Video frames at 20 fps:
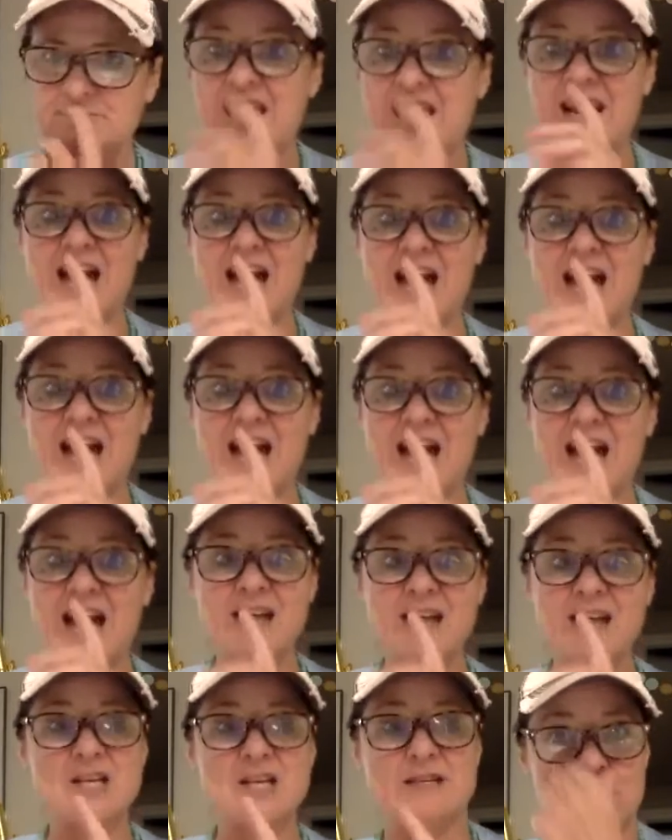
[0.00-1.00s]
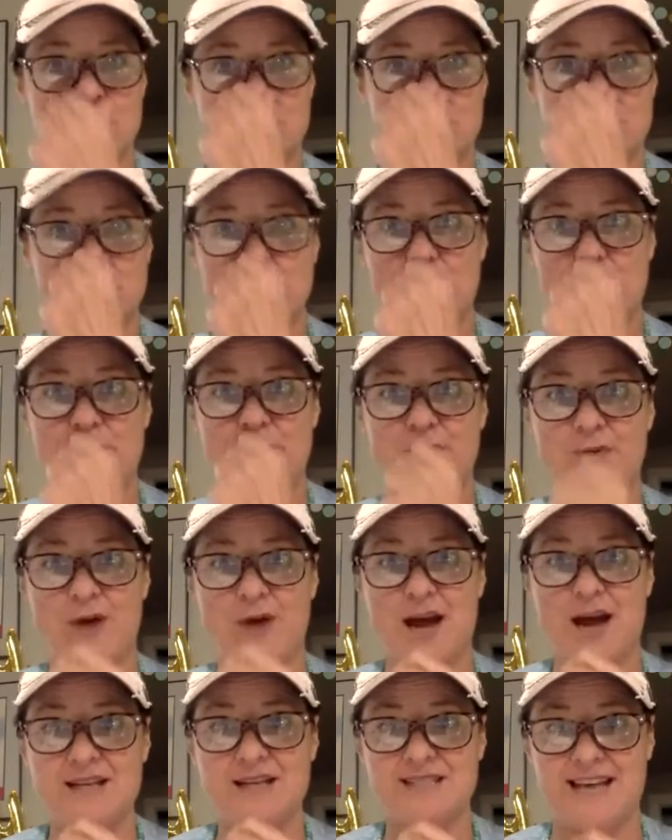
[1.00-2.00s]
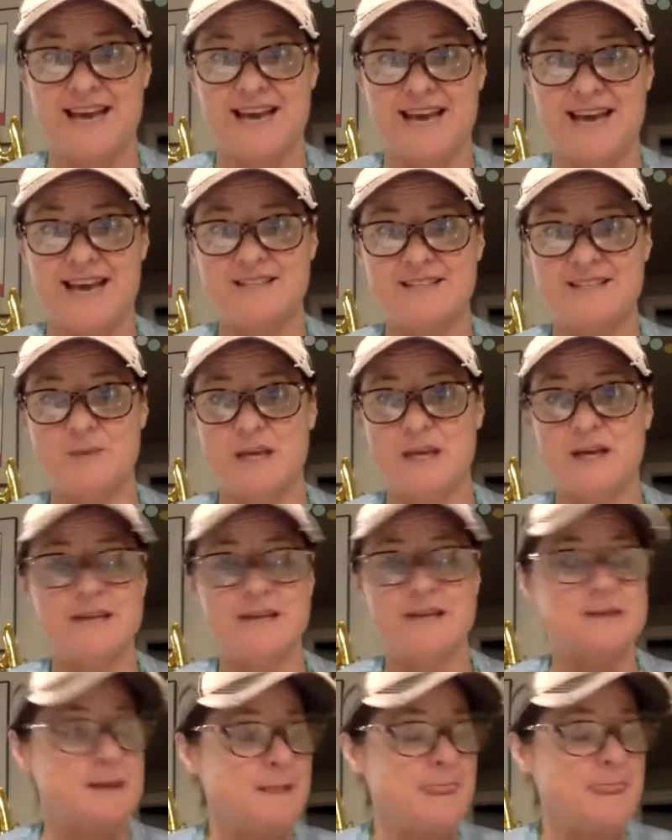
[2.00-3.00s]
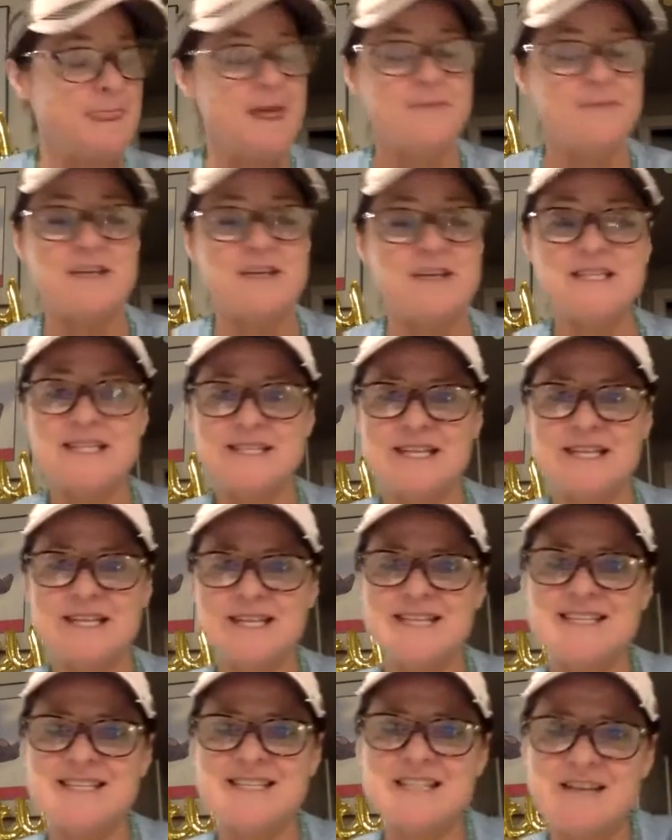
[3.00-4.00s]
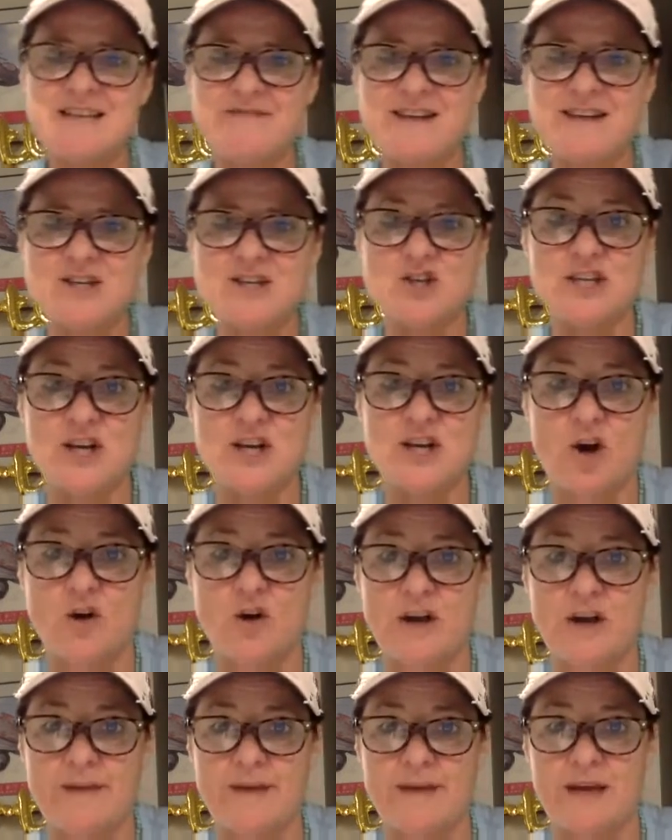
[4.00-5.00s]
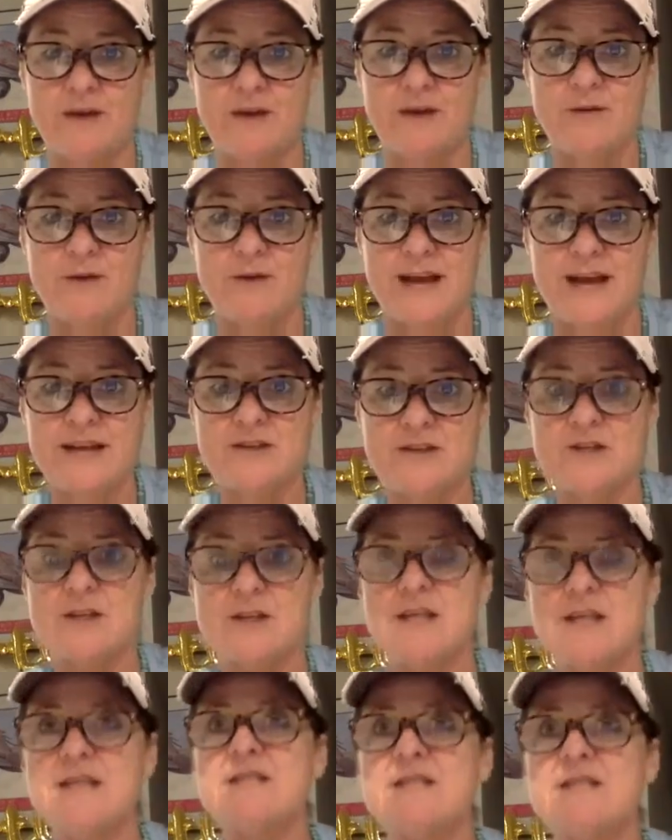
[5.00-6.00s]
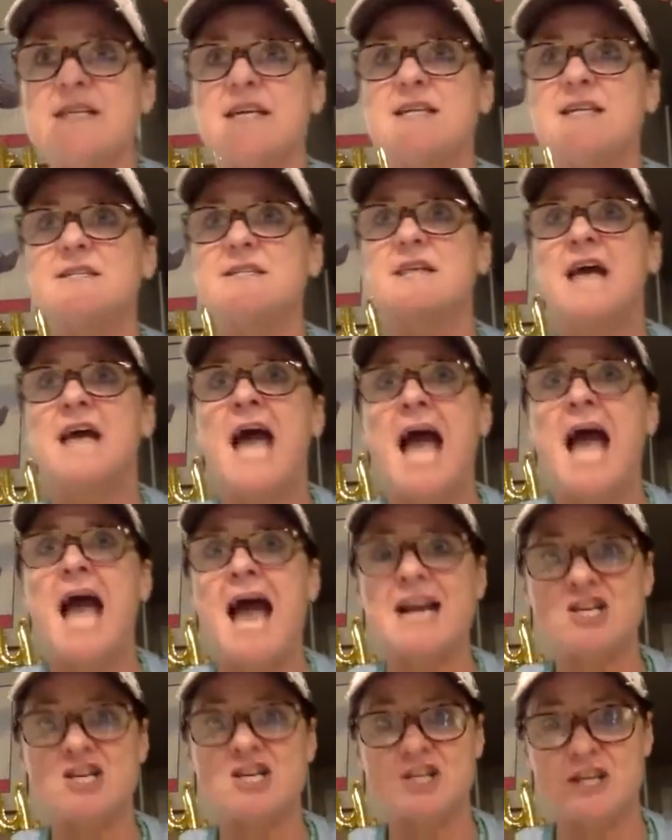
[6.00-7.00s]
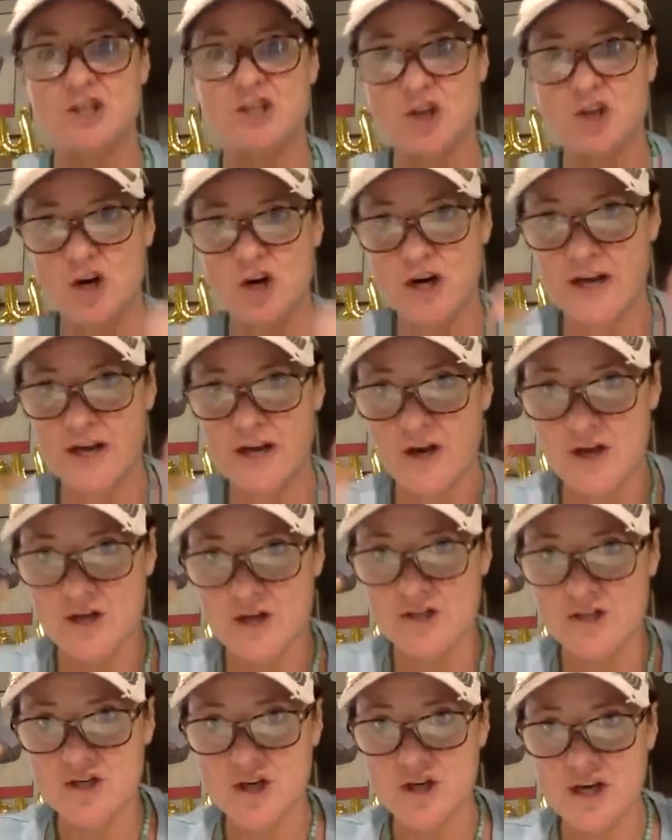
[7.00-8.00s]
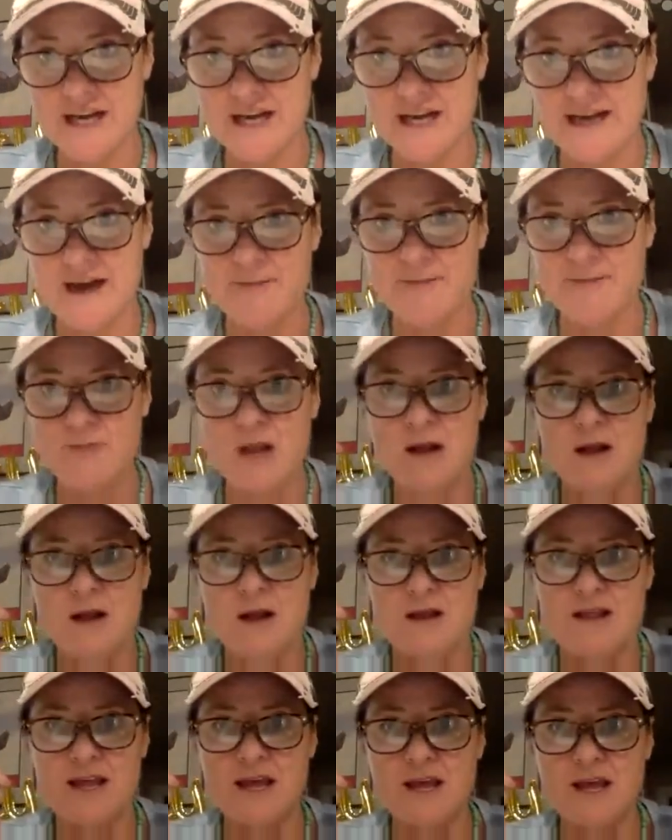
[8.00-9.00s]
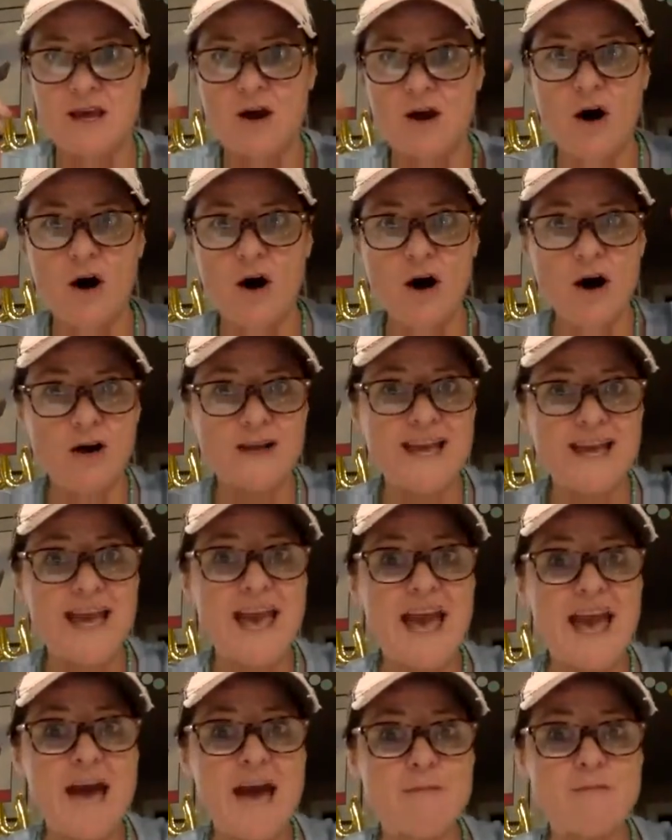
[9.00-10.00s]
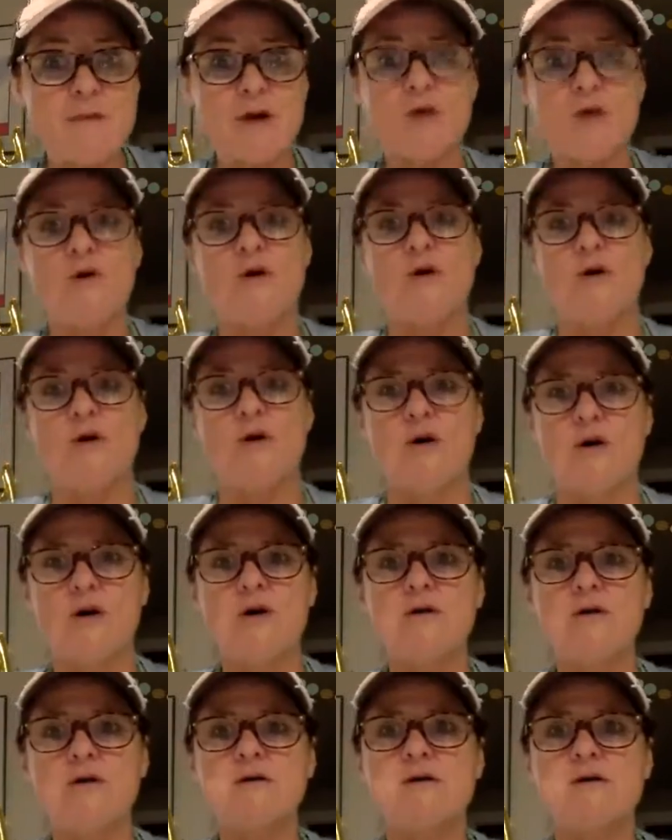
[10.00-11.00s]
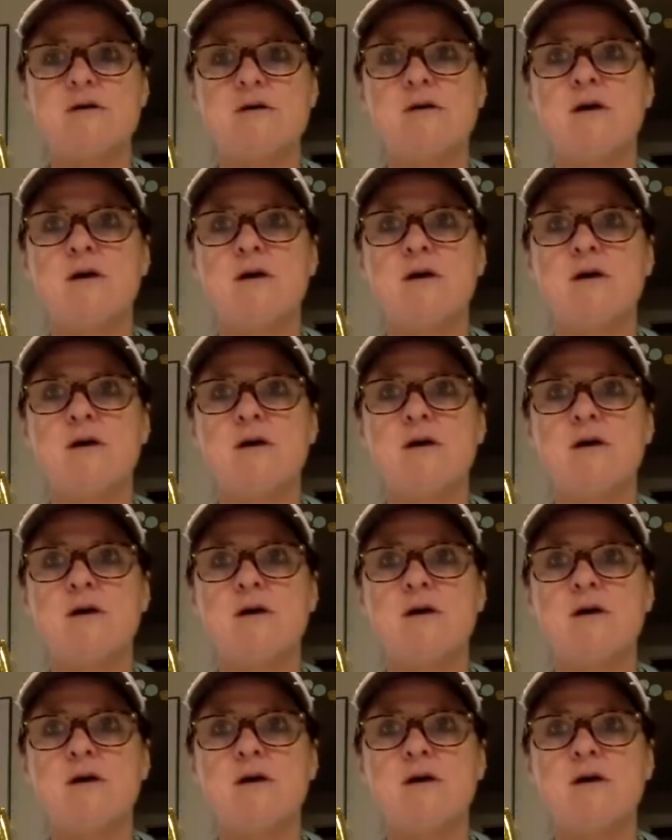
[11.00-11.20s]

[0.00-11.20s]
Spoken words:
And actually, I'm going to take you through a process because this is Adventures in Alchemy, right? So this is actually turning on and turning up the alchemical